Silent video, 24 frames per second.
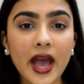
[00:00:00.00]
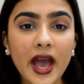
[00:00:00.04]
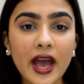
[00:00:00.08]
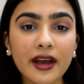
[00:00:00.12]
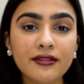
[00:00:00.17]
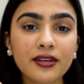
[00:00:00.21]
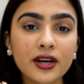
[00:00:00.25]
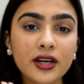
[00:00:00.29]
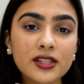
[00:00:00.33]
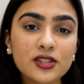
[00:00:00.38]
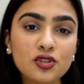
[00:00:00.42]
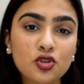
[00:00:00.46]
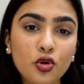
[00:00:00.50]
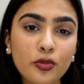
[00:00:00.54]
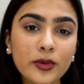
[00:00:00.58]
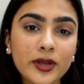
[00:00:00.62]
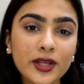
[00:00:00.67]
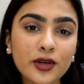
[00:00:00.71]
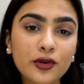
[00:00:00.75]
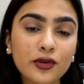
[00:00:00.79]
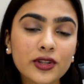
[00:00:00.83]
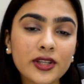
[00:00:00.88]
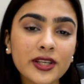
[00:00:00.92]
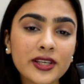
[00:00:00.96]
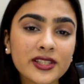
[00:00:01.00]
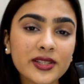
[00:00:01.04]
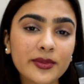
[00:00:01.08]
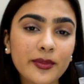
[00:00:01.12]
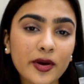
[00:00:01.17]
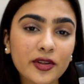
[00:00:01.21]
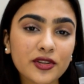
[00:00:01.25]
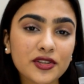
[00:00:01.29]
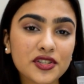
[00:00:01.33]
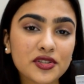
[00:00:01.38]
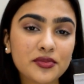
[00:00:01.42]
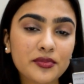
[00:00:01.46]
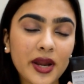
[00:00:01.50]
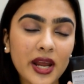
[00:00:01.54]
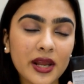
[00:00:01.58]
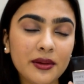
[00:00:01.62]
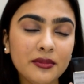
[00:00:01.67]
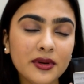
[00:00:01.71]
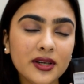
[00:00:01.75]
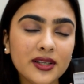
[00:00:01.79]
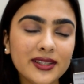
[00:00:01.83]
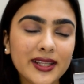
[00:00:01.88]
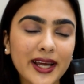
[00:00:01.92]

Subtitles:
I've heard so many good things about this primer,